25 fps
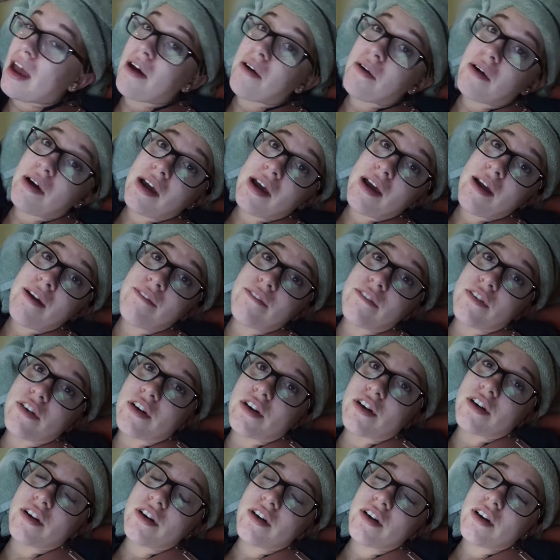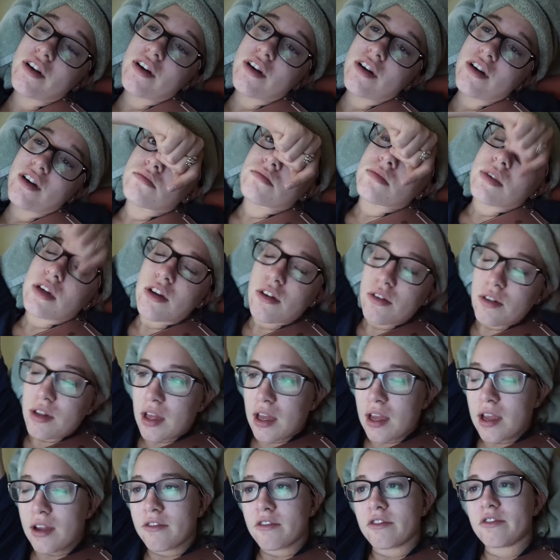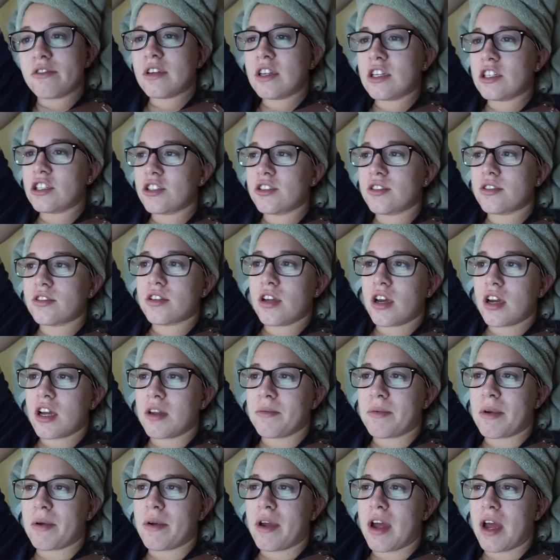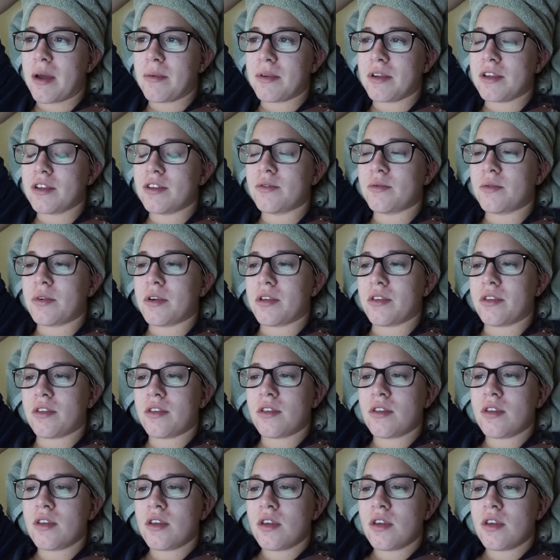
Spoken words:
However, I don't think I ever finished talking about what happened with